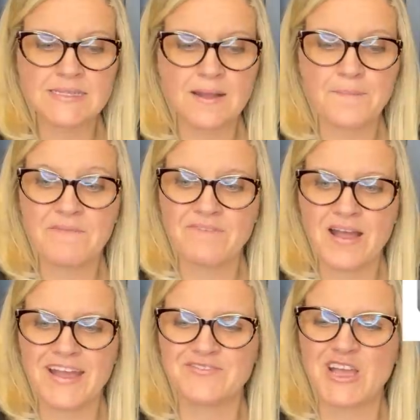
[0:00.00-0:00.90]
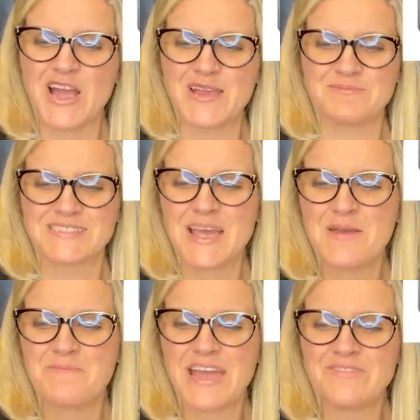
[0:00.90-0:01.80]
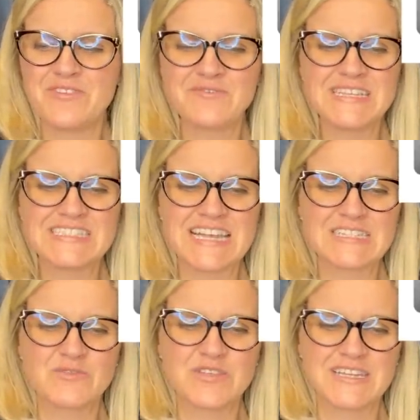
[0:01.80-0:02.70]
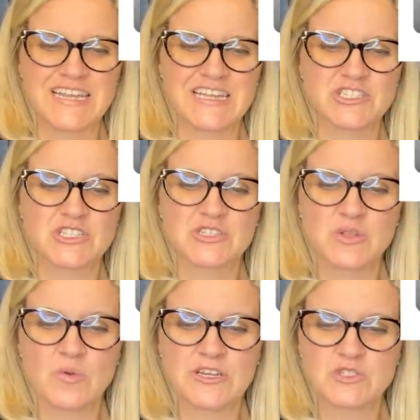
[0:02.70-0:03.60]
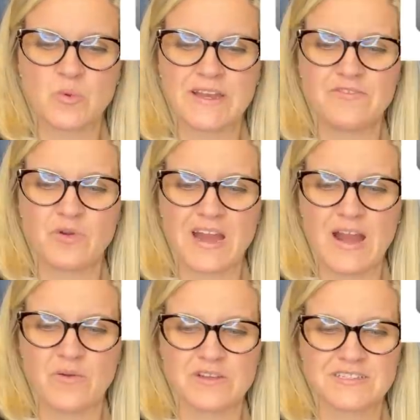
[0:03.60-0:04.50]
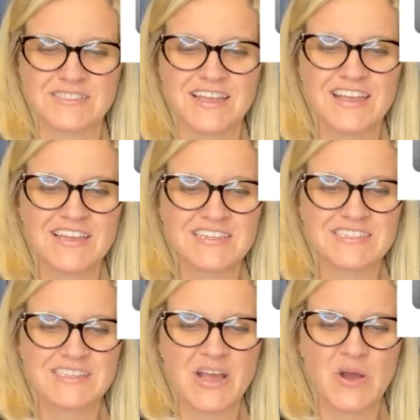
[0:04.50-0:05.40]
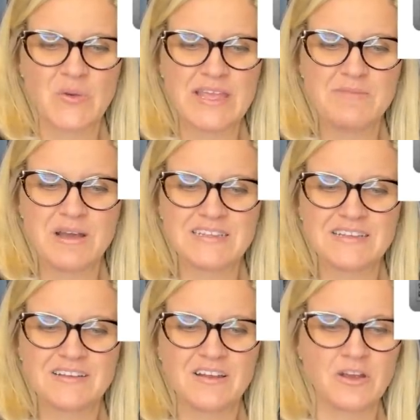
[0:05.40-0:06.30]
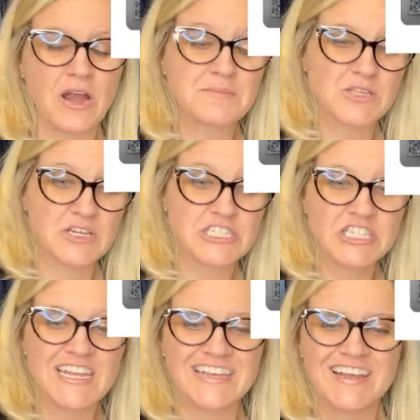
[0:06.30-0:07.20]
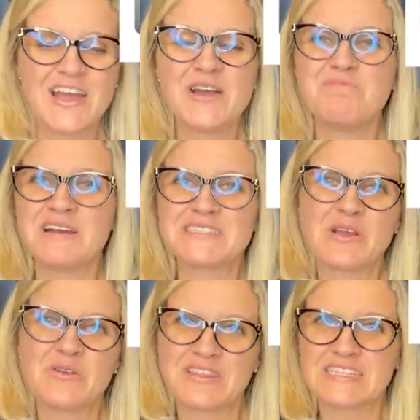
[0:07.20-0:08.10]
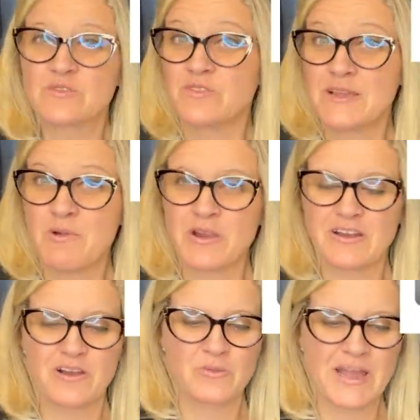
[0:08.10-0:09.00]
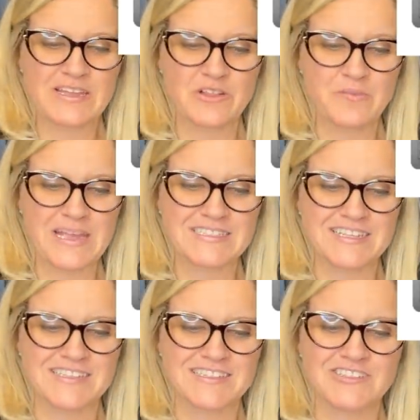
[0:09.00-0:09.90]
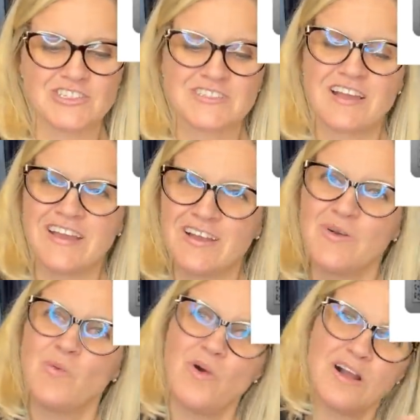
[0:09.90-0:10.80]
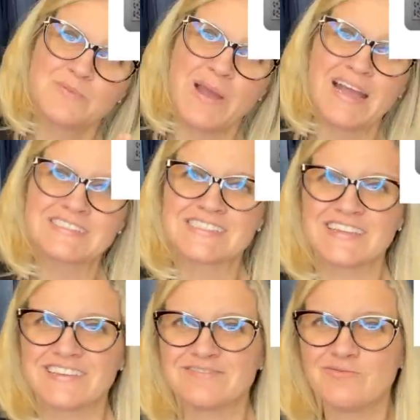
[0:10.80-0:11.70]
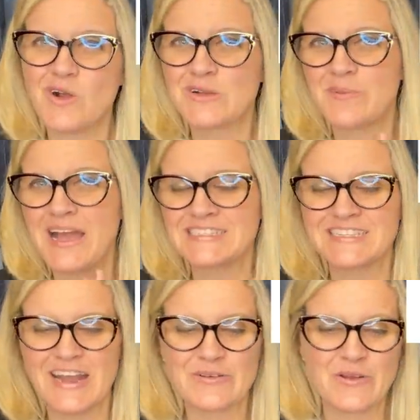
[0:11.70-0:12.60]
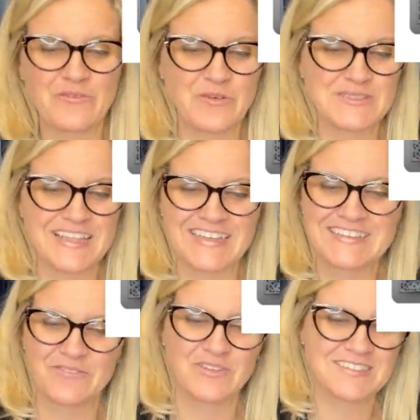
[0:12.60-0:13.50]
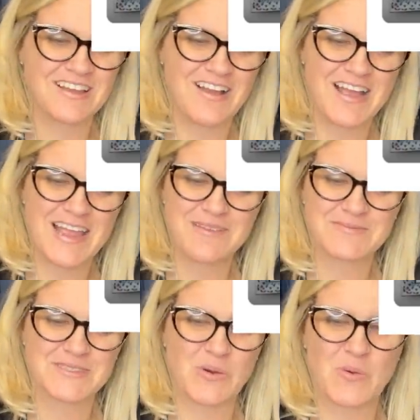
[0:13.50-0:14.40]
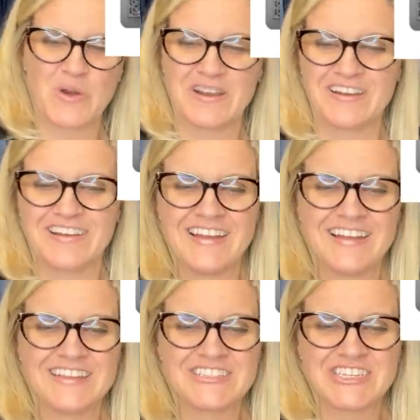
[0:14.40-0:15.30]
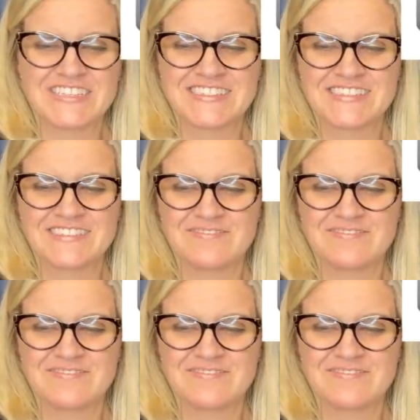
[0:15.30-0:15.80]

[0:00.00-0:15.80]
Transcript: it up five times, paid fifty cents for the dish, sold in twenty-four hours. So he must, or I'm sorry, she must go to this flea market on a regular basis and just kind of walked past it, walked past it. I don't know if it was like different times or just